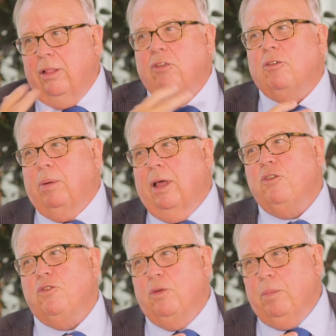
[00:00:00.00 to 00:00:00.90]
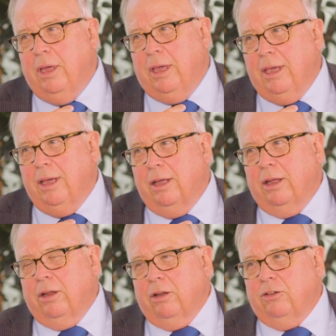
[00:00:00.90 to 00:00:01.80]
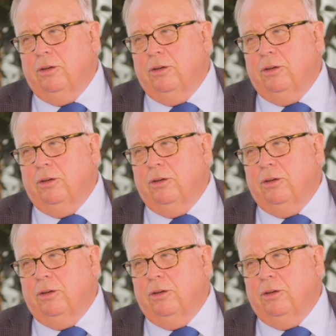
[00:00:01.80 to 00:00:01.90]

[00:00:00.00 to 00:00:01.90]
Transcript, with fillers: there's a place for me mm.